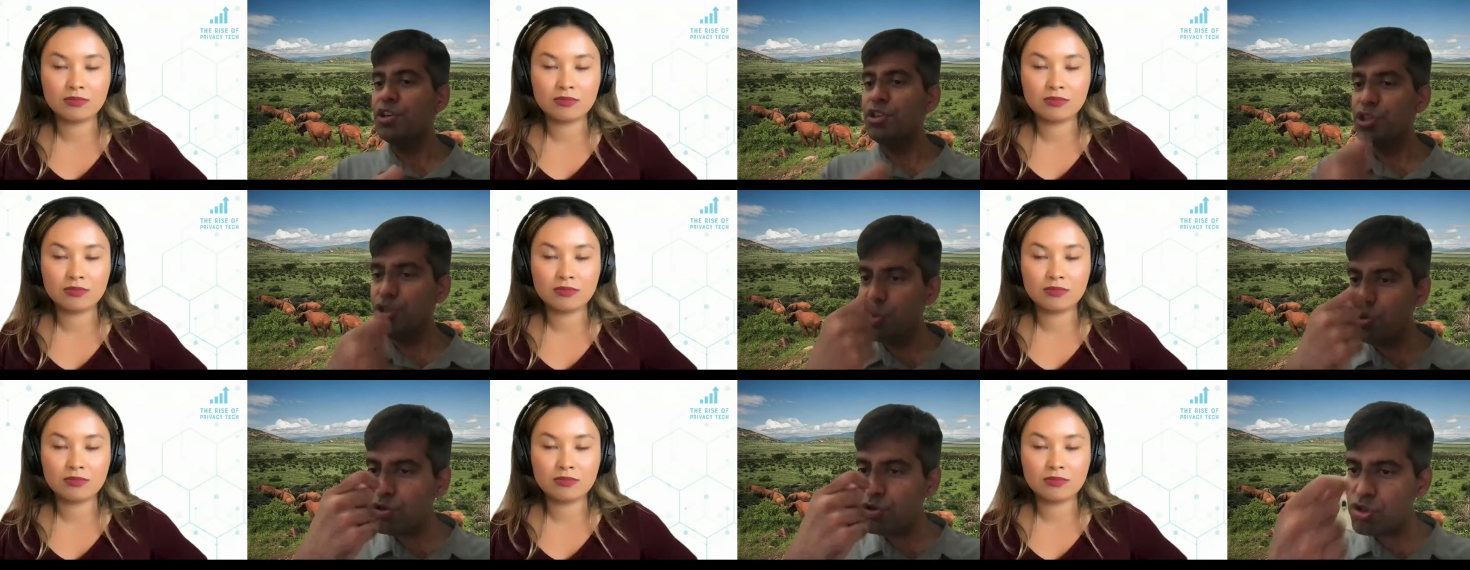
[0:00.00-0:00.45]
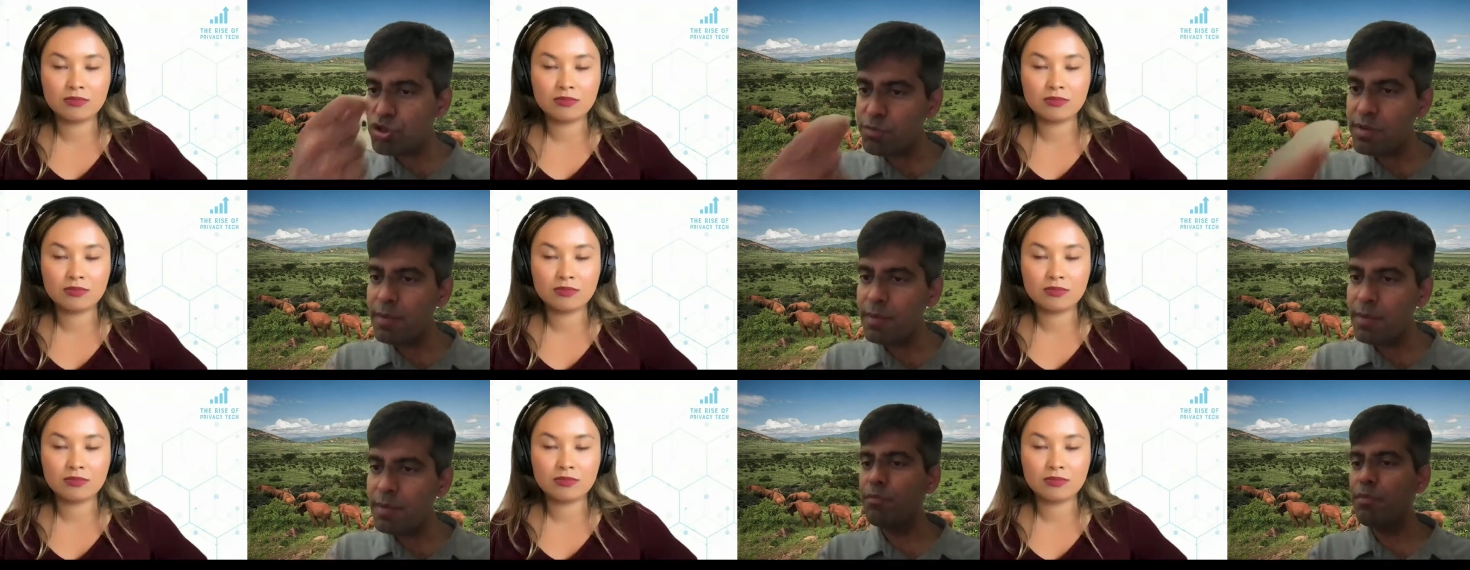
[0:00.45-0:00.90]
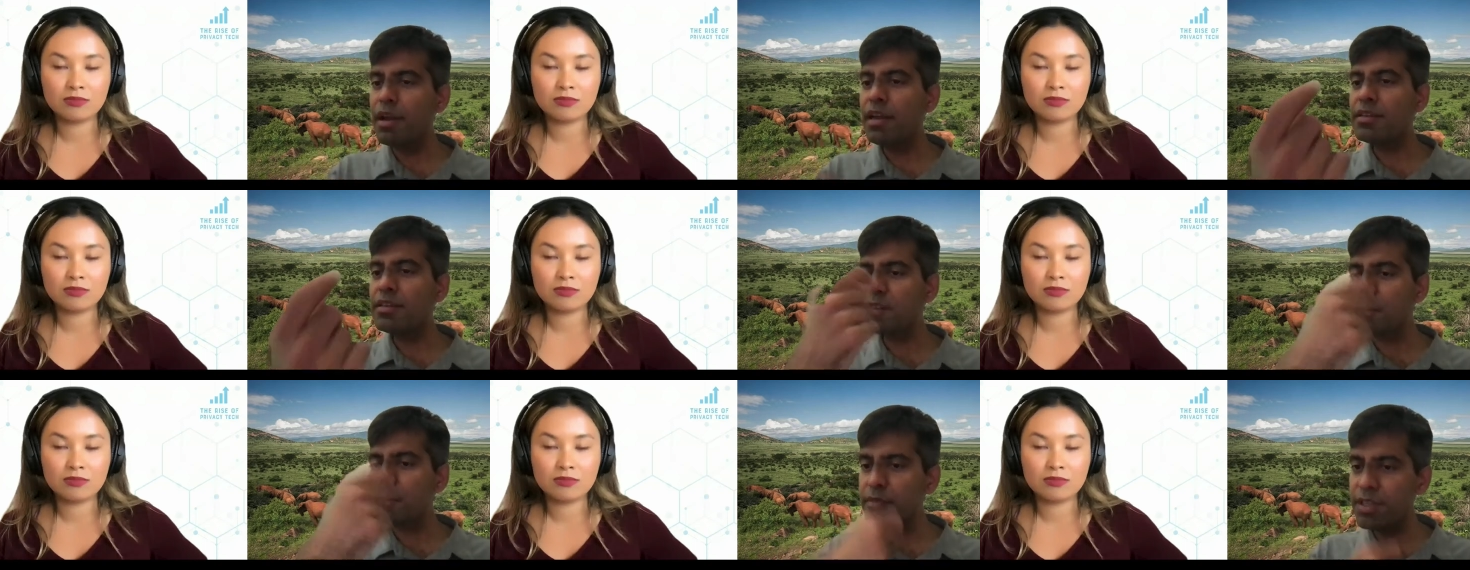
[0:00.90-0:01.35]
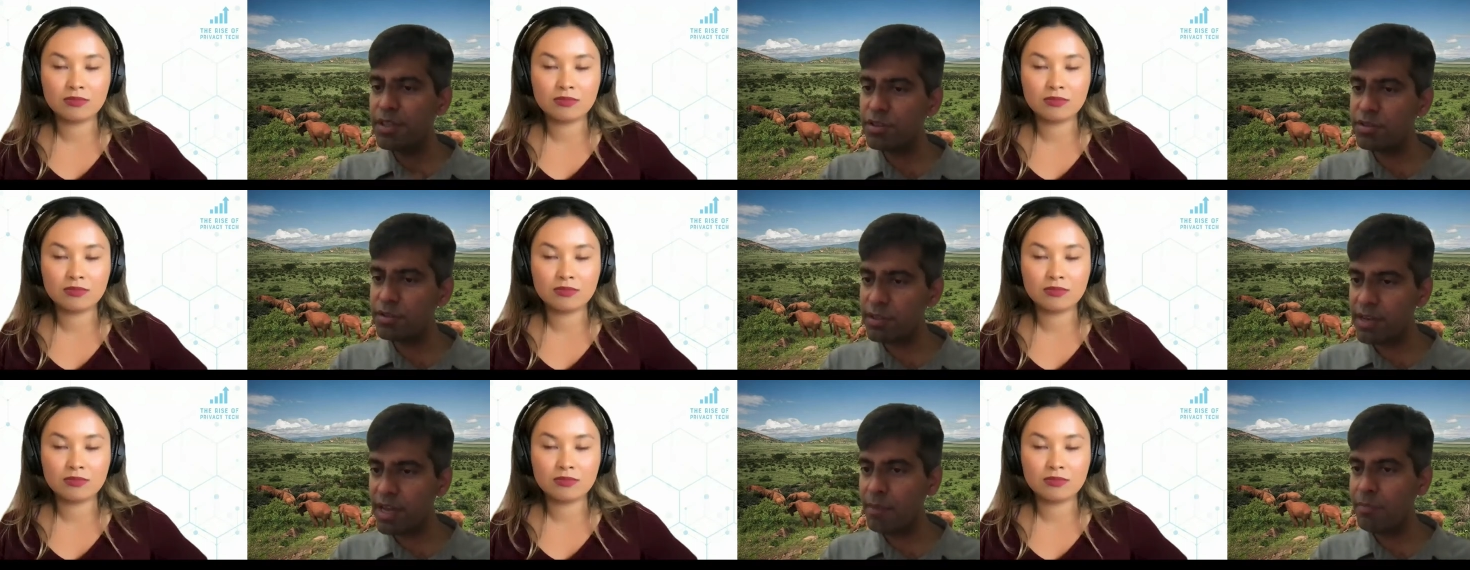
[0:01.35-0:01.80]
Speaker 1: You should be able to bring something
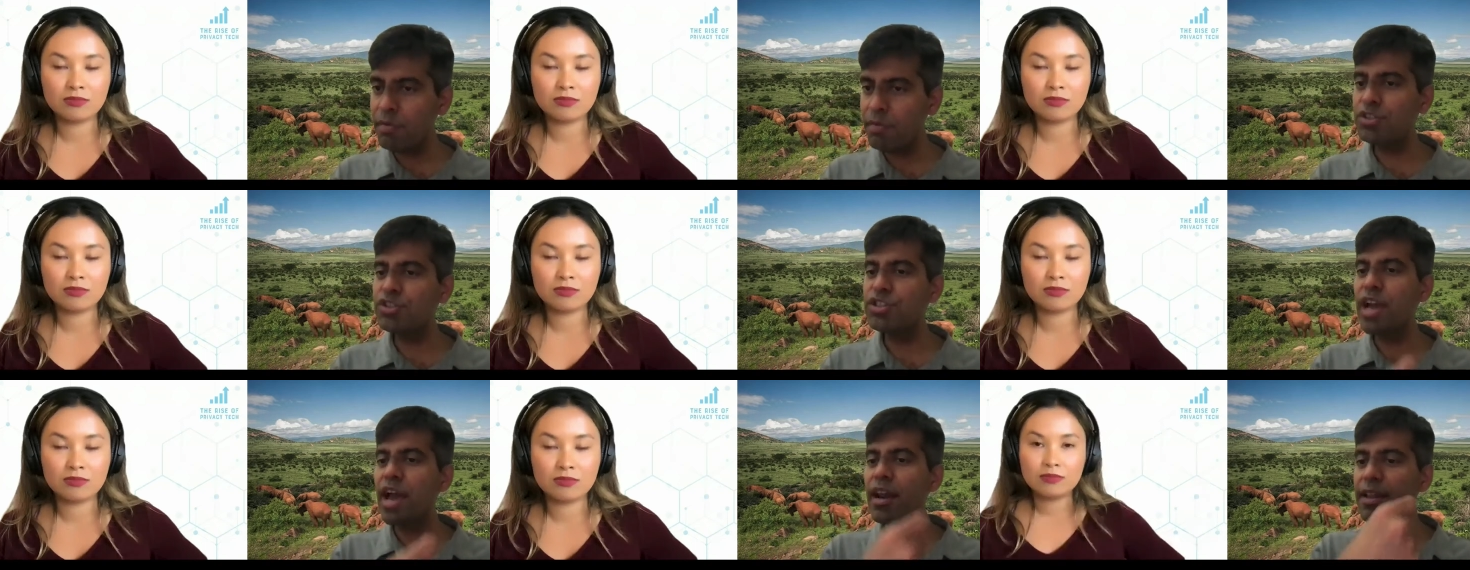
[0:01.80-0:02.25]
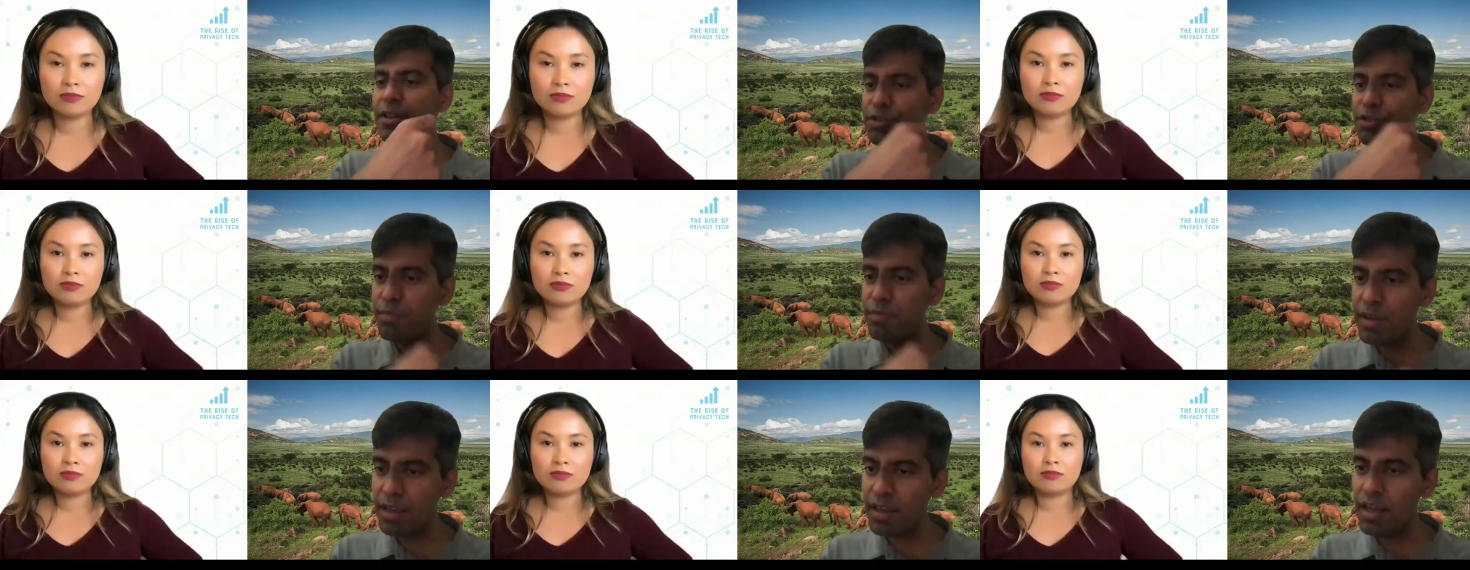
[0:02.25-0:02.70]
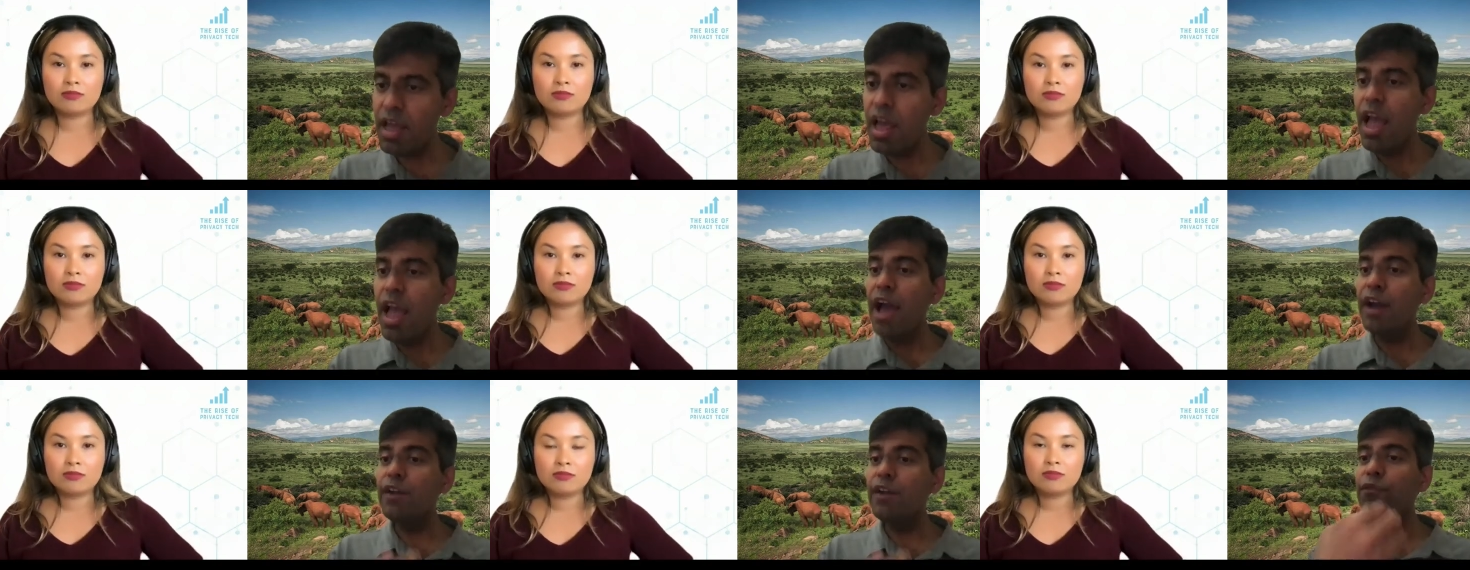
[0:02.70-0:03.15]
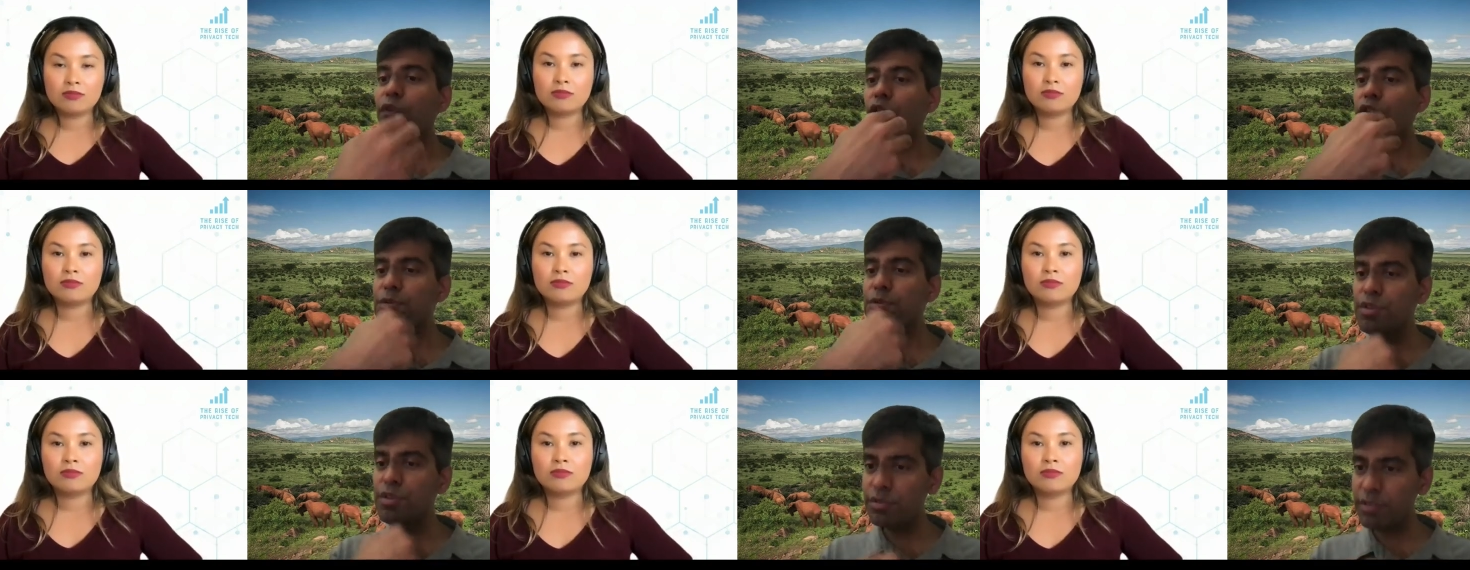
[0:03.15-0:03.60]
to the table, challenge me, and
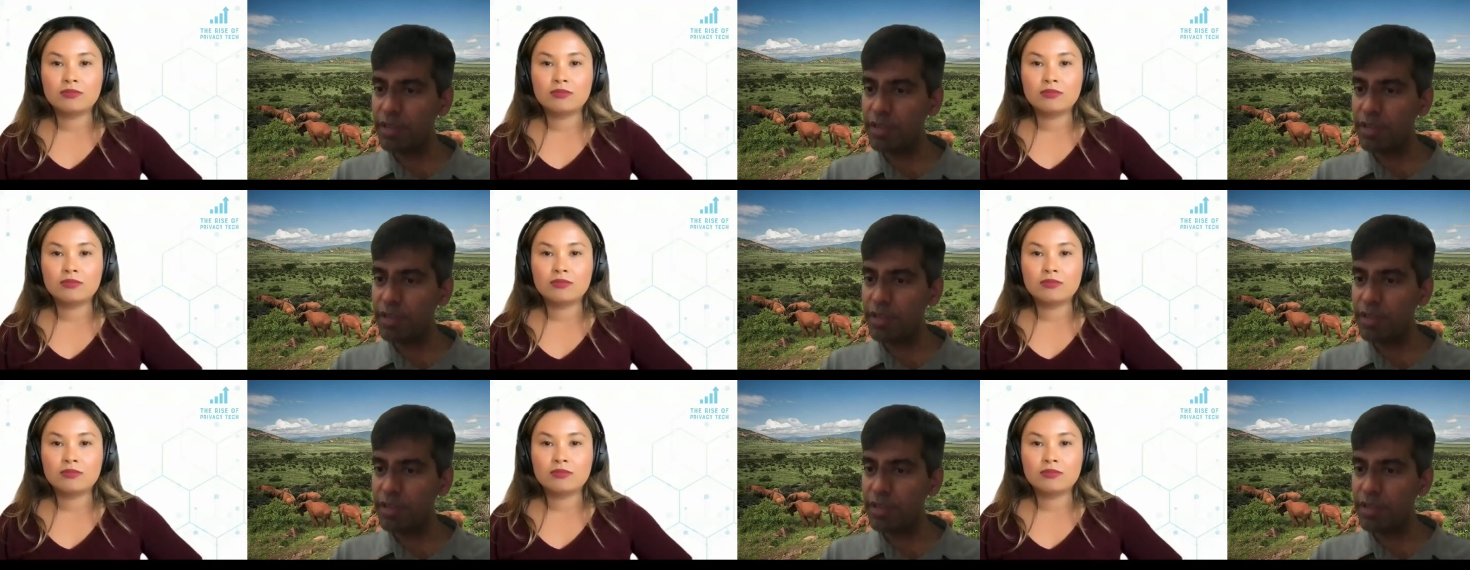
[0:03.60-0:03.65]
force me to